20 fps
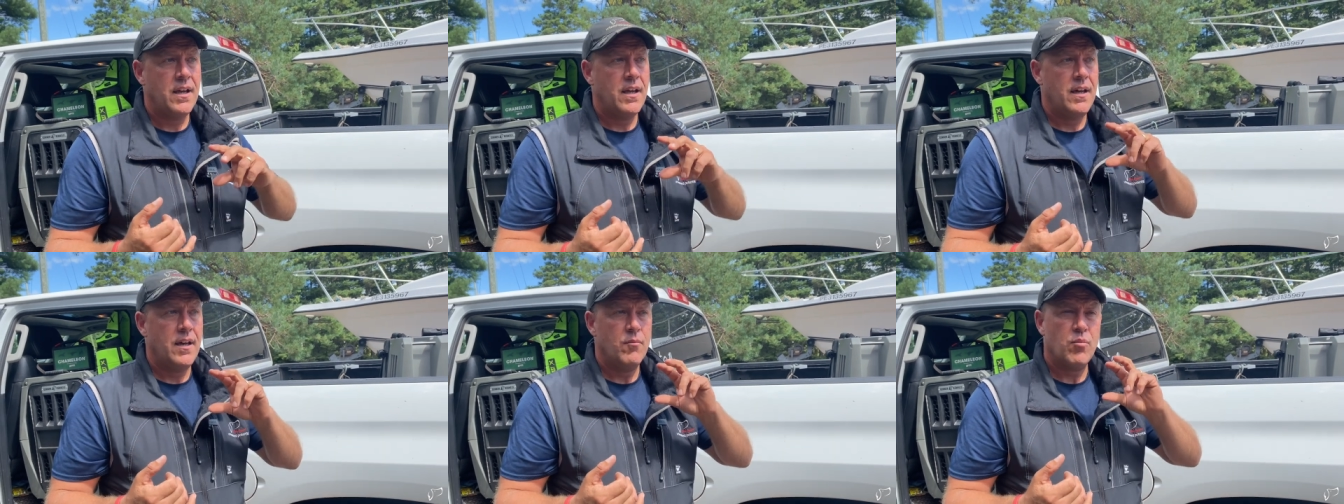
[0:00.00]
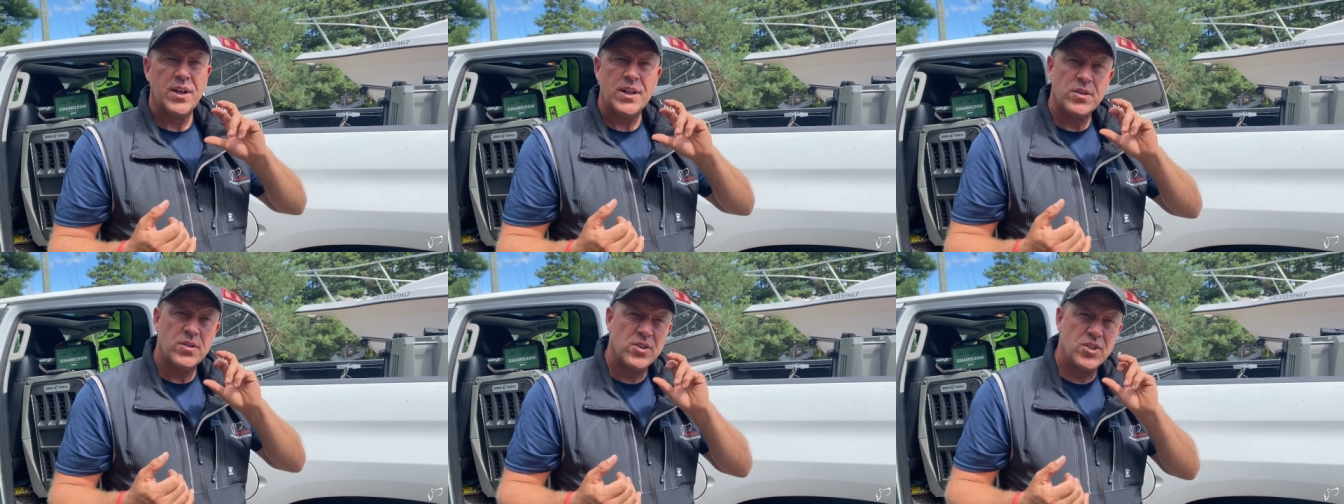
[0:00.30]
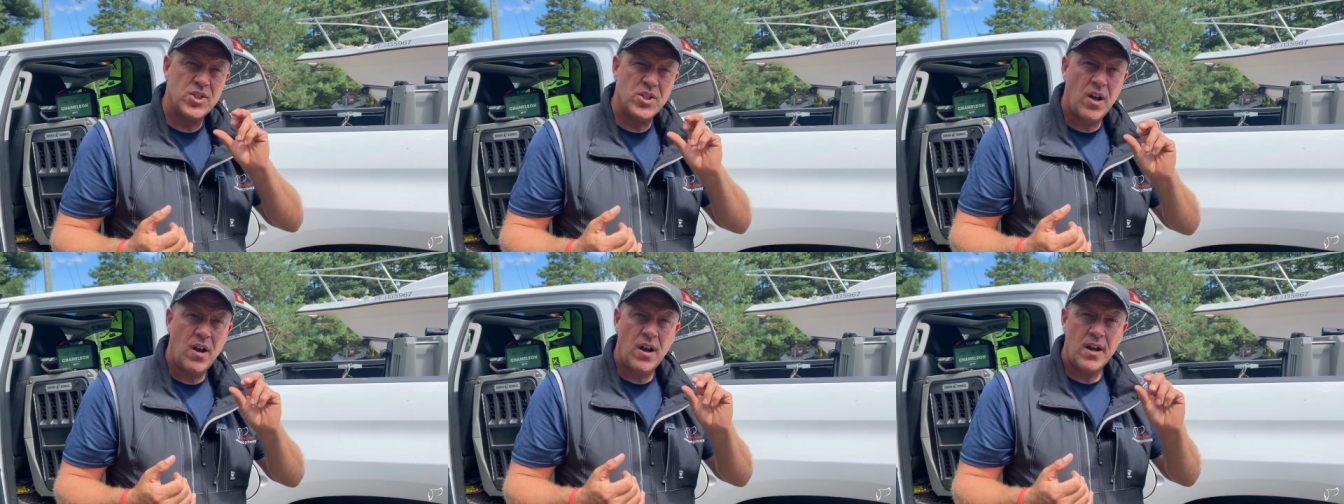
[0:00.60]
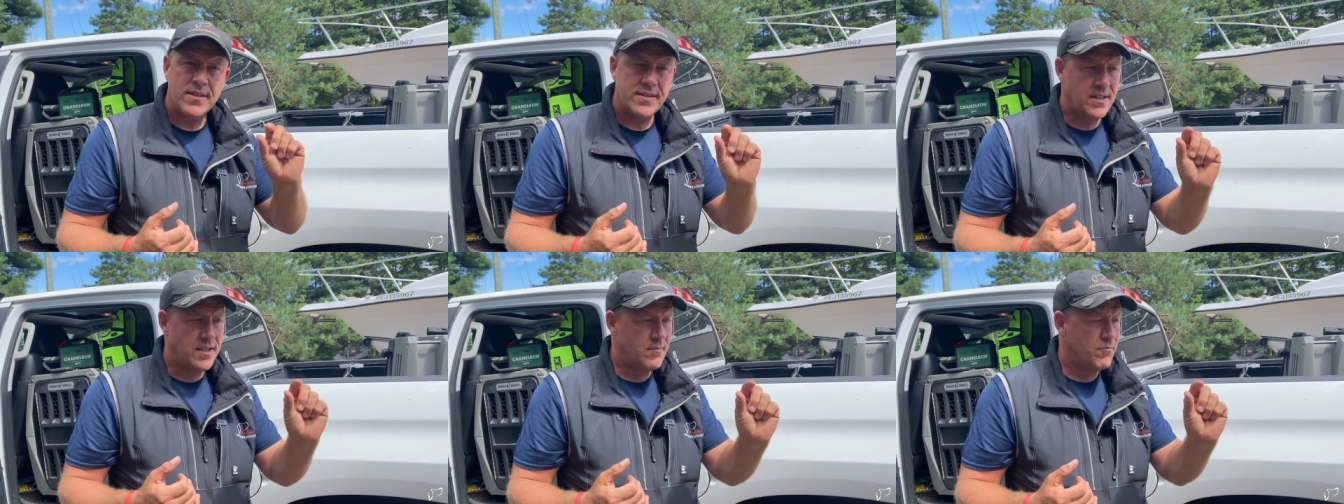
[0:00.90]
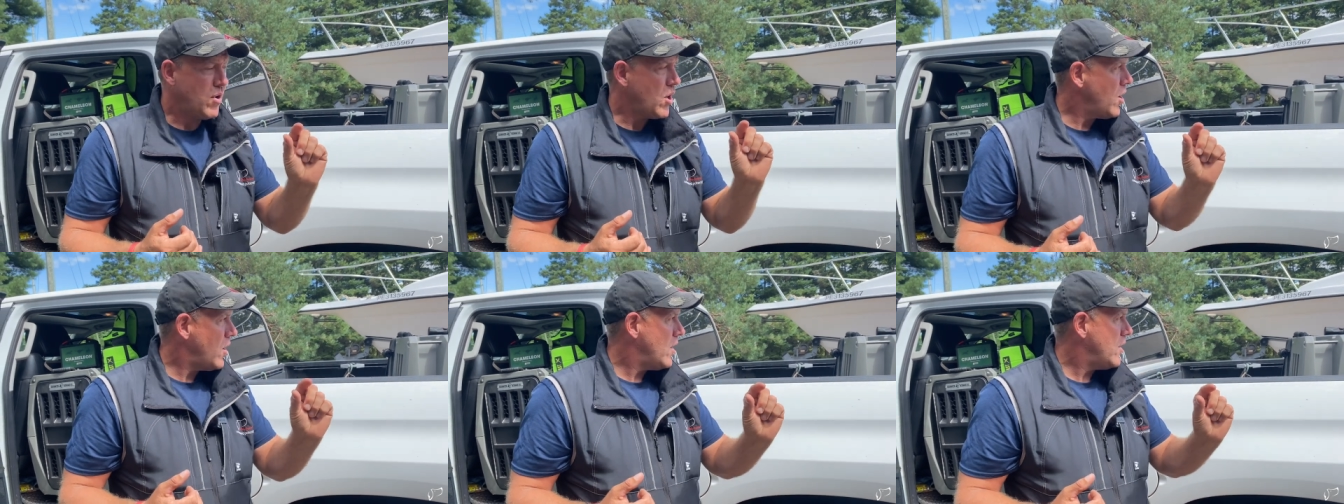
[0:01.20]
uh, break their jaws in
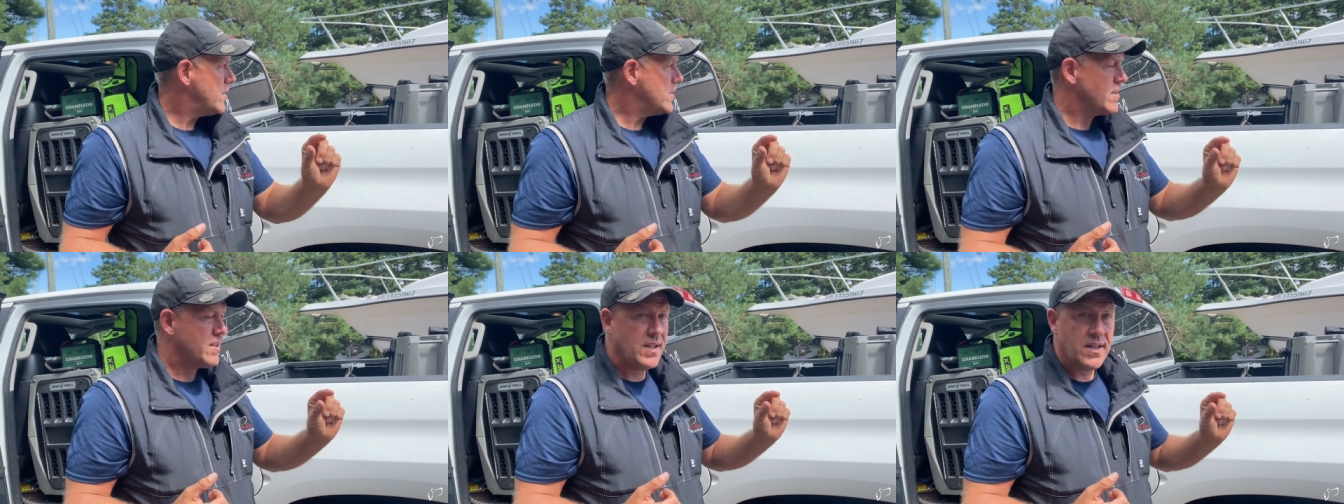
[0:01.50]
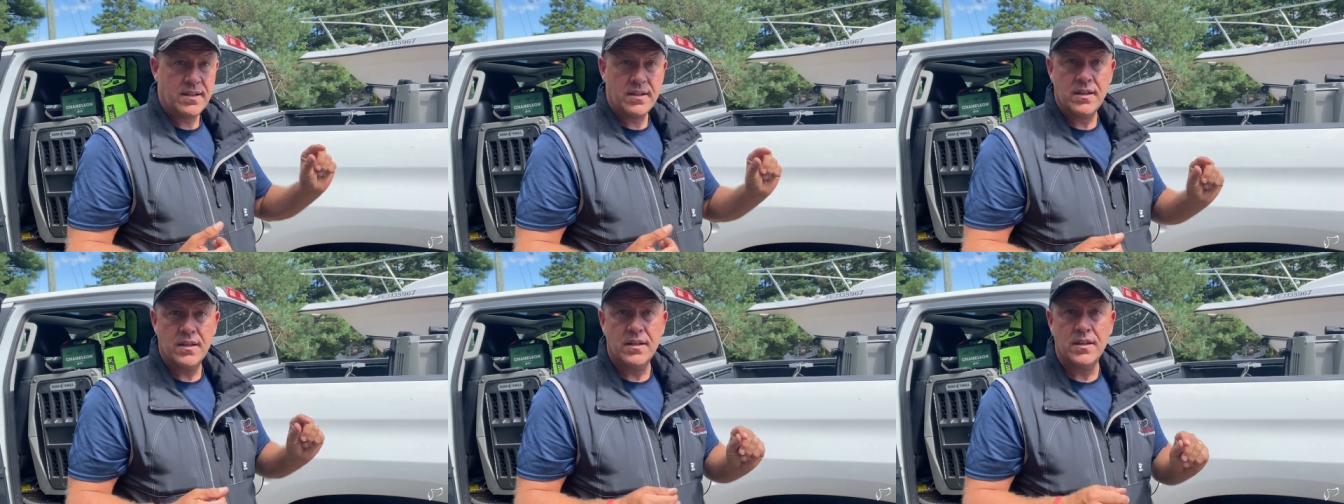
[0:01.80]
bars that